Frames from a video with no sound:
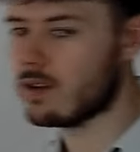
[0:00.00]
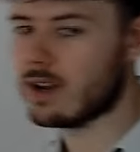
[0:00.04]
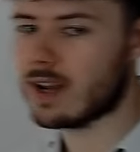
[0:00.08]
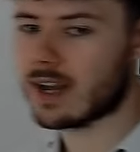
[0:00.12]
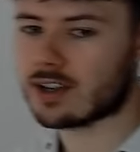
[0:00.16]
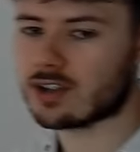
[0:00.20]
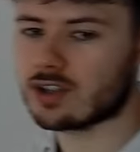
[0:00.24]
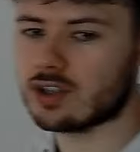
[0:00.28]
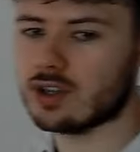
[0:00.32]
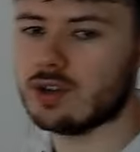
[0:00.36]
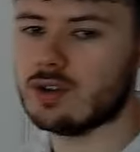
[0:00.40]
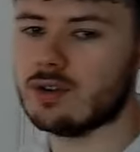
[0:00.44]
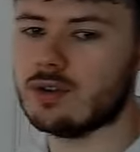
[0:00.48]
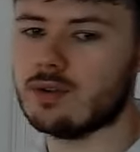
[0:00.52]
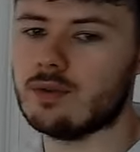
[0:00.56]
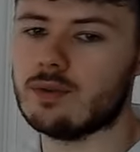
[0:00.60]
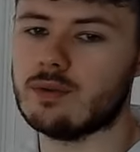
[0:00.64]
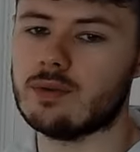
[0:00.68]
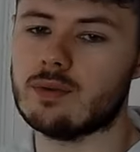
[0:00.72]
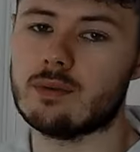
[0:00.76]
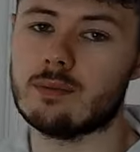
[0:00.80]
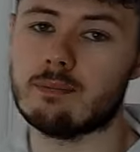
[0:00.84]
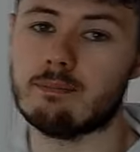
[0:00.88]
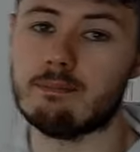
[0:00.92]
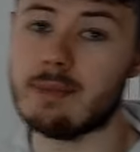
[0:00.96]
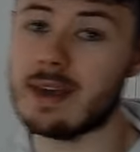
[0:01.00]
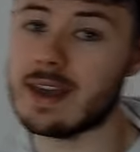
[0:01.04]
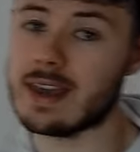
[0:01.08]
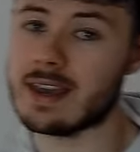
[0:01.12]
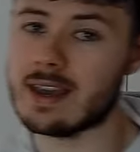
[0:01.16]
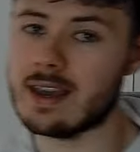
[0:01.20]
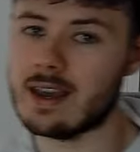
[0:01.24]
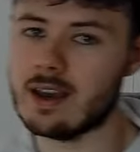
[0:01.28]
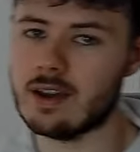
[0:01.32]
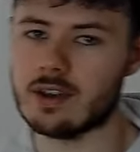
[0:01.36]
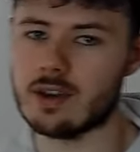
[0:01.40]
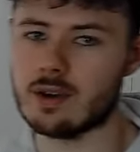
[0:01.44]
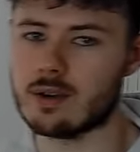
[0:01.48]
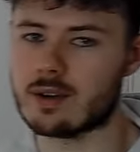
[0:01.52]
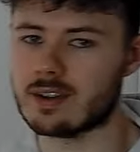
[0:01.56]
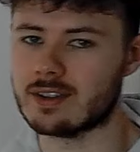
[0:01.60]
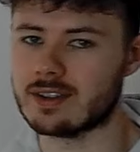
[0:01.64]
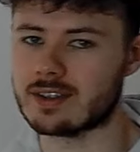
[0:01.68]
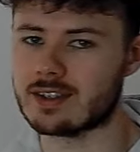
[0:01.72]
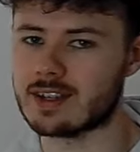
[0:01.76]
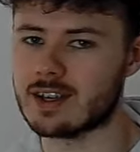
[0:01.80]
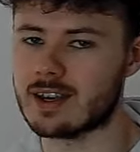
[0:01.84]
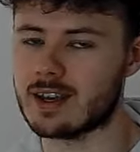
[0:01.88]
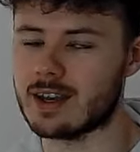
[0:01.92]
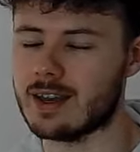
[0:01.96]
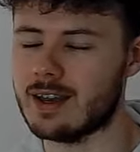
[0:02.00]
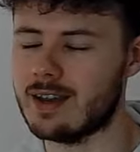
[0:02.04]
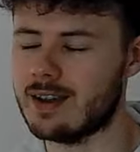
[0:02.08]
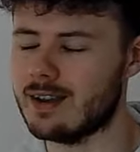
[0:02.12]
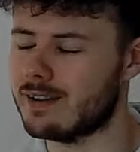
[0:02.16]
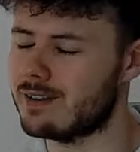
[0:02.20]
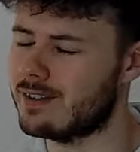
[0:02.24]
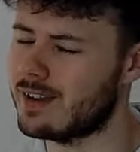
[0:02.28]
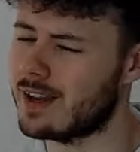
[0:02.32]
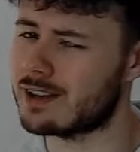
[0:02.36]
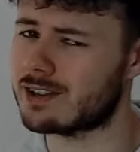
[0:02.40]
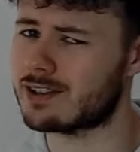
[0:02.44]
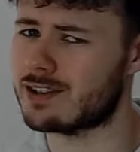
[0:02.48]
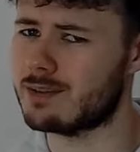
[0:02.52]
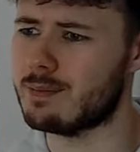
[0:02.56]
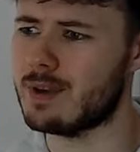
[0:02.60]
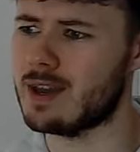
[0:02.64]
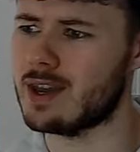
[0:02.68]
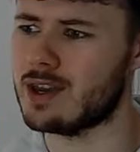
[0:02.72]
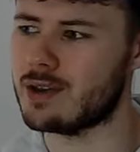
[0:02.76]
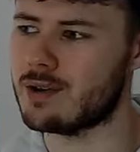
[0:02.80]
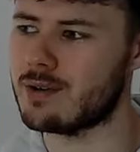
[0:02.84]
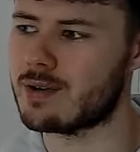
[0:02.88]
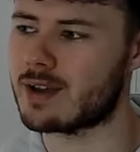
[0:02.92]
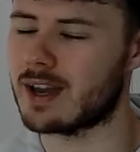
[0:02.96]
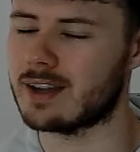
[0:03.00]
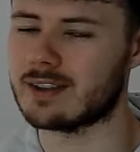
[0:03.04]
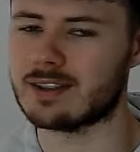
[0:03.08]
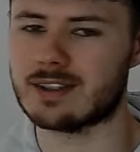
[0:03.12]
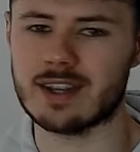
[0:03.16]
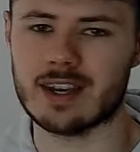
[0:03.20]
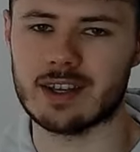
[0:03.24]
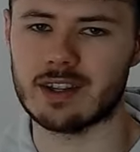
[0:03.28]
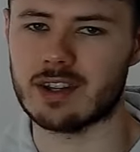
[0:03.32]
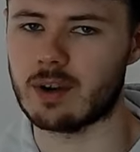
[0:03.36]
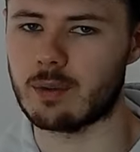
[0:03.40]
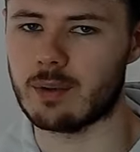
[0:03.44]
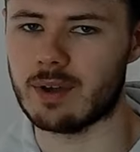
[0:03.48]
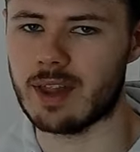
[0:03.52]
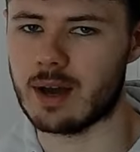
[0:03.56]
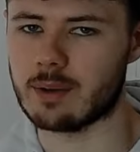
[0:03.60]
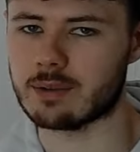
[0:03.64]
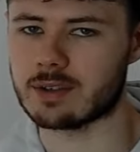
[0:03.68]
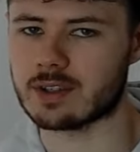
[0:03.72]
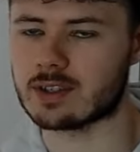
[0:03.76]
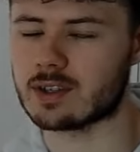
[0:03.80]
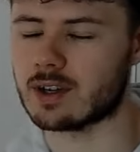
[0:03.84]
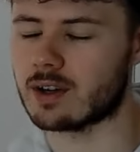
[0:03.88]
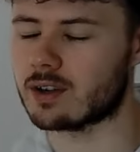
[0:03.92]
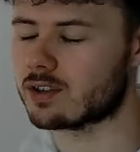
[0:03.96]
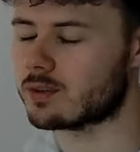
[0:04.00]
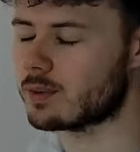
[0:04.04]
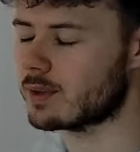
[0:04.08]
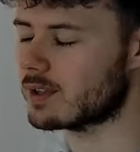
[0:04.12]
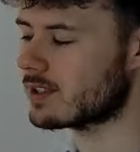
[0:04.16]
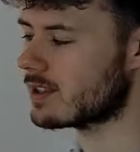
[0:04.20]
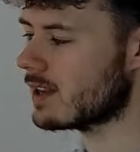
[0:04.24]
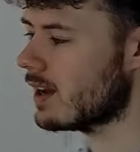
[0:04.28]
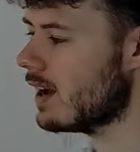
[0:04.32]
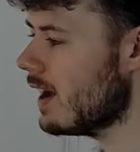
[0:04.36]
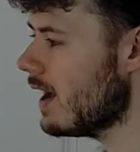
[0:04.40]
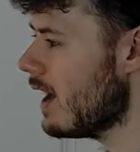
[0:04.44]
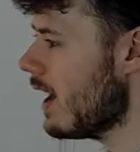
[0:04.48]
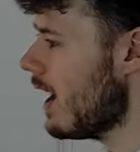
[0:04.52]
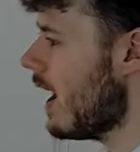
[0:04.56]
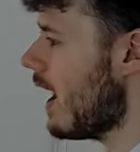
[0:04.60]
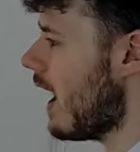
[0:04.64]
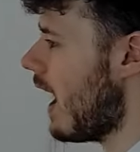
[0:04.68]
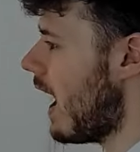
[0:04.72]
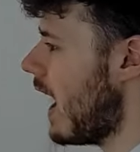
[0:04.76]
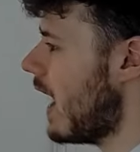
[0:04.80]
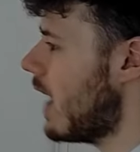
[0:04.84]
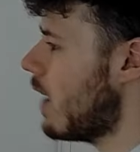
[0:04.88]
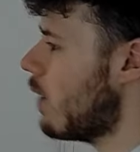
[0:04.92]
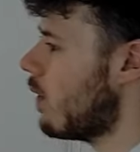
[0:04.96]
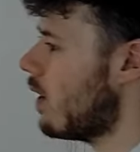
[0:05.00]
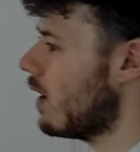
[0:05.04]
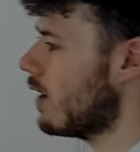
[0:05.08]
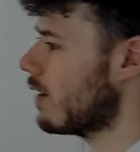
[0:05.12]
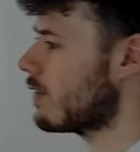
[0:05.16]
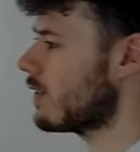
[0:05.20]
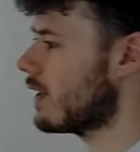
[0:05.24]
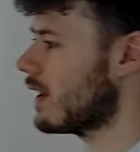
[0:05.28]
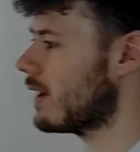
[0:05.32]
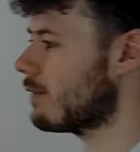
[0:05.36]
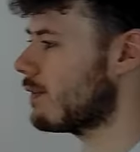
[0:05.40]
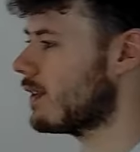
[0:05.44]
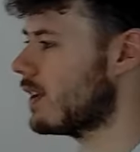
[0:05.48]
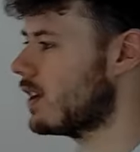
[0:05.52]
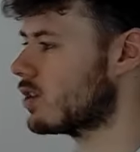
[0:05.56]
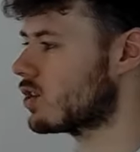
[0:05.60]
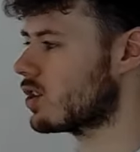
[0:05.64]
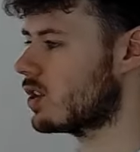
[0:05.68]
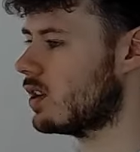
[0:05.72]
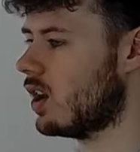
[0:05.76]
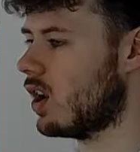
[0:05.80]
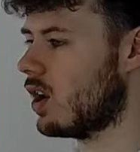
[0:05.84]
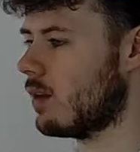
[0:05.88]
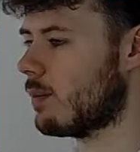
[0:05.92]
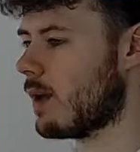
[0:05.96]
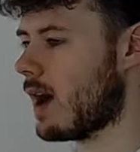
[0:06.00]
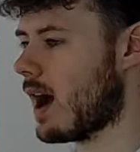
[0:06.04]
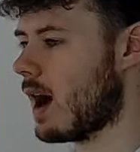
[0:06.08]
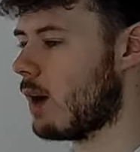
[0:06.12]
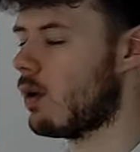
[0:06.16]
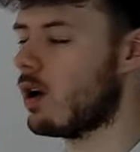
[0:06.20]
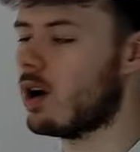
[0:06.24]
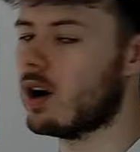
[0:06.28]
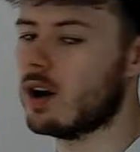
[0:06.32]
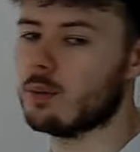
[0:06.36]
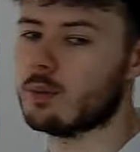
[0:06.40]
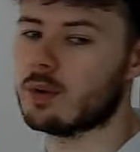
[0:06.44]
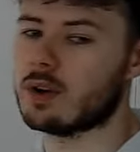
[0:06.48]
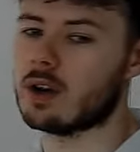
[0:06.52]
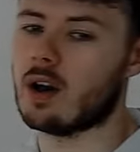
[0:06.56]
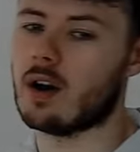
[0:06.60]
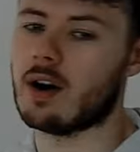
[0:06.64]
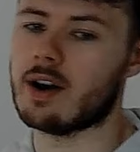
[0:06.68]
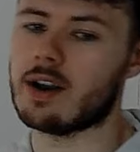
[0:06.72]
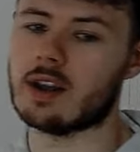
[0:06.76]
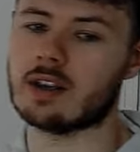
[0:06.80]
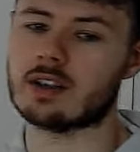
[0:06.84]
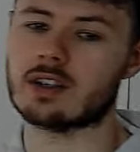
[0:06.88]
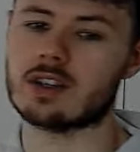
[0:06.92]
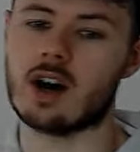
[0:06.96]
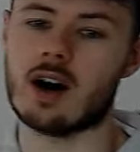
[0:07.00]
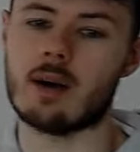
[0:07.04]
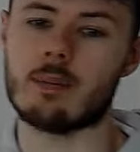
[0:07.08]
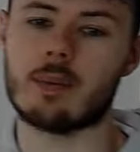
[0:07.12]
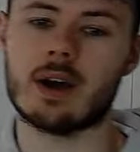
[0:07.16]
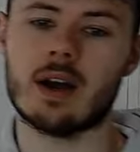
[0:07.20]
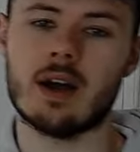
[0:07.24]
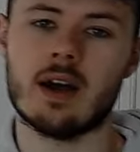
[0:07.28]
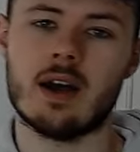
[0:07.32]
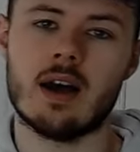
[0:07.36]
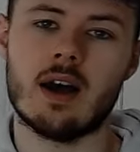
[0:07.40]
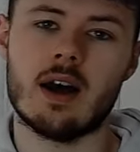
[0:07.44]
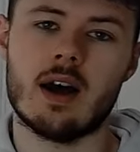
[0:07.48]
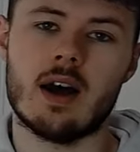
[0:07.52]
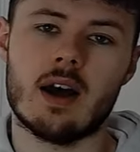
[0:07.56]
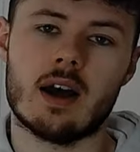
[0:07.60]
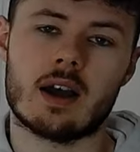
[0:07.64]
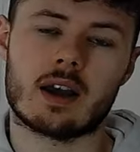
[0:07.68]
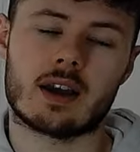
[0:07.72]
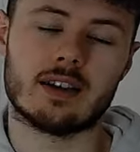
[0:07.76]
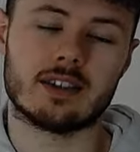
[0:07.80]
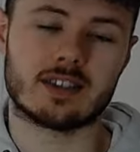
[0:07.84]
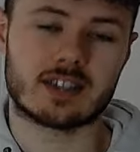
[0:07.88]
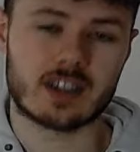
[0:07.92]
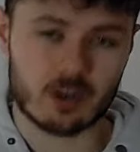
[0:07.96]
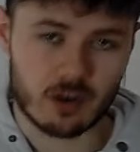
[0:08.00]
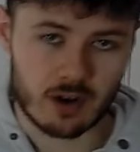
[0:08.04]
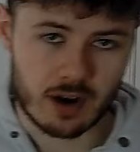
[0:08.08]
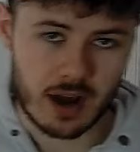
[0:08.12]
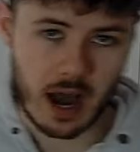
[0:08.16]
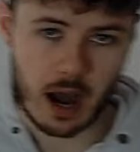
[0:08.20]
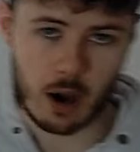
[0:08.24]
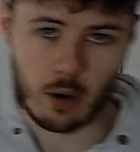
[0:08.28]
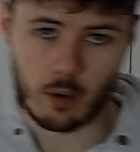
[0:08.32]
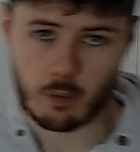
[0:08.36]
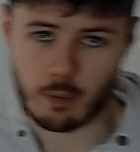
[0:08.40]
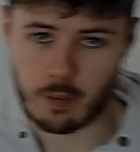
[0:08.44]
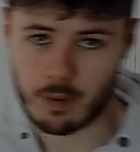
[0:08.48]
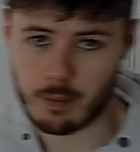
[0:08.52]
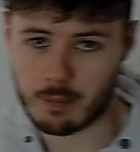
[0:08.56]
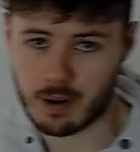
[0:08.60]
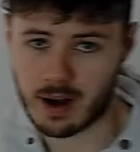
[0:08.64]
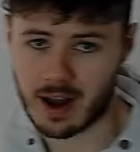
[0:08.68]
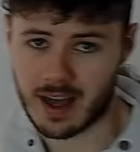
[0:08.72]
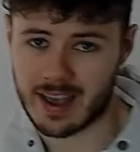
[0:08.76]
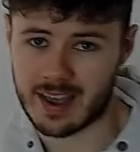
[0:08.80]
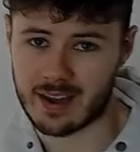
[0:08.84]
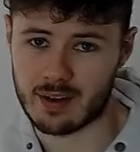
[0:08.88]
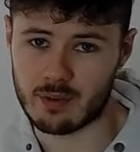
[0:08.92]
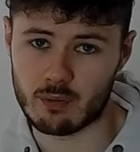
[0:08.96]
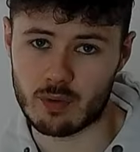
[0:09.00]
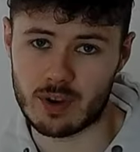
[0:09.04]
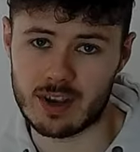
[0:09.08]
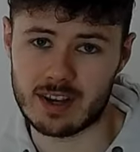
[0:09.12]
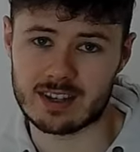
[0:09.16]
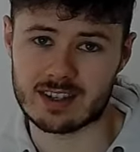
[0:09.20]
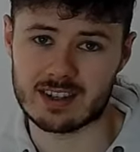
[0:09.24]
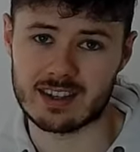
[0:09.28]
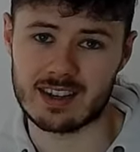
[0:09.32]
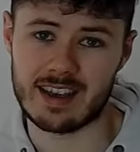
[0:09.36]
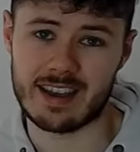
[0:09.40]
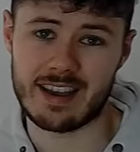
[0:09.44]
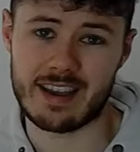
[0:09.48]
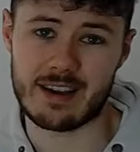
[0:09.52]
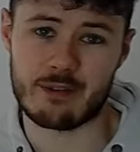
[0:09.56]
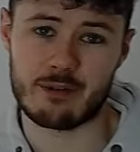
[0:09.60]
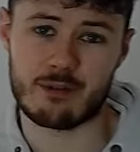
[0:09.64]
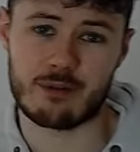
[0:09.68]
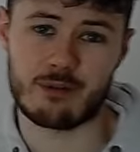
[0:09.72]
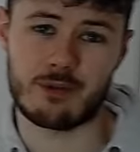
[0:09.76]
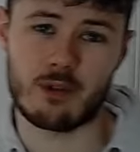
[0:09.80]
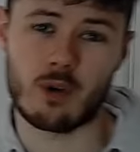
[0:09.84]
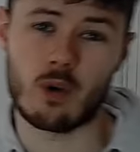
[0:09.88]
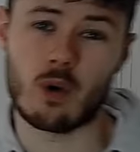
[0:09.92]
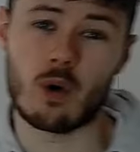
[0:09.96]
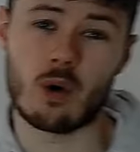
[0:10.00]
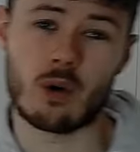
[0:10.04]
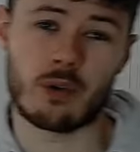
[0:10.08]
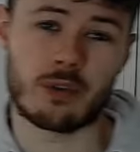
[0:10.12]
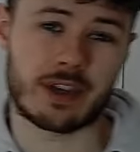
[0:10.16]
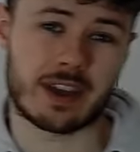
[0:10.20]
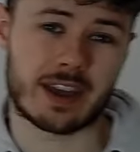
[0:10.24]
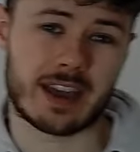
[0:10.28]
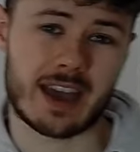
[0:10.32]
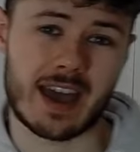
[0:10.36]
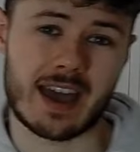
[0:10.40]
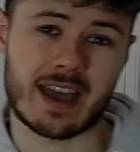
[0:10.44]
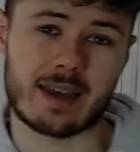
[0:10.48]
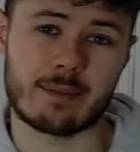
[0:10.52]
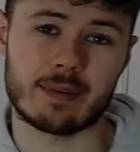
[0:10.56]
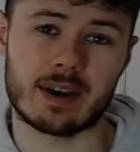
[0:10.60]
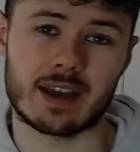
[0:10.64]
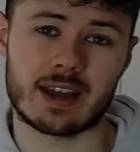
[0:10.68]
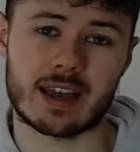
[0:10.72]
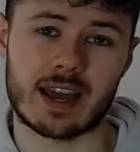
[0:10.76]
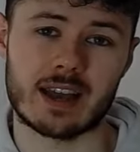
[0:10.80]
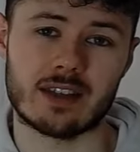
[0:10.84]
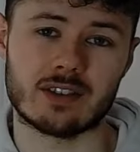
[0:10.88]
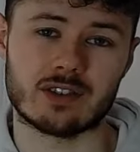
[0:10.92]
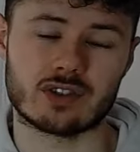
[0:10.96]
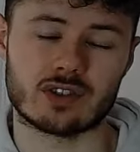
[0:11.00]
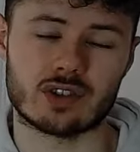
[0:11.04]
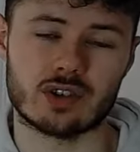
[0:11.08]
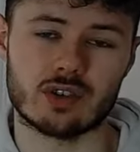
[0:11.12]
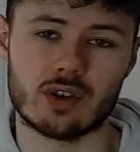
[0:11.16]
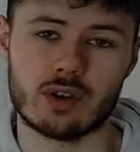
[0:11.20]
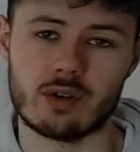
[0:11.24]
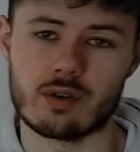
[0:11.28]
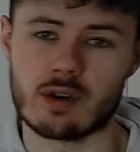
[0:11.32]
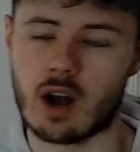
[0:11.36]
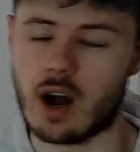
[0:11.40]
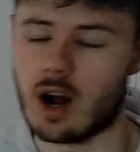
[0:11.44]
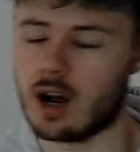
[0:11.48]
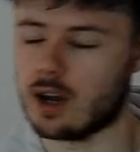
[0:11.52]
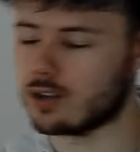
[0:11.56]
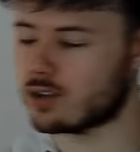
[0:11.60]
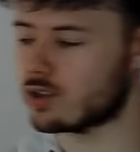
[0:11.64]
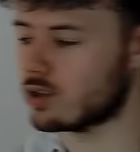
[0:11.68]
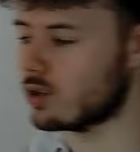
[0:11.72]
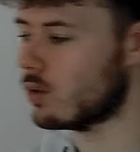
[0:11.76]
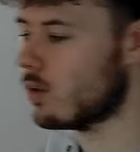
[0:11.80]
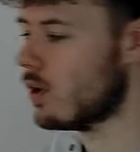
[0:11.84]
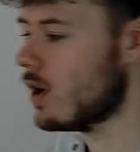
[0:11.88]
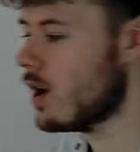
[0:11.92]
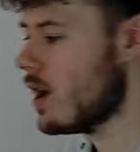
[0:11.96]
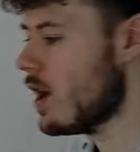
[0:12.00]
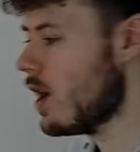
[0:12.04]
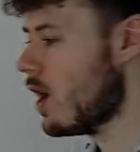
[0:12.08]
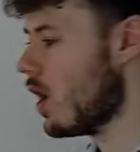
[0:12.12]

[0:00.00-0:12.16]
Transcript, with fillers: next to me, you can see, I don't know why that was a tongue twister, how I think Villa should line up, how I would line us up, considering how we've been playing recently for the game against Newcastle.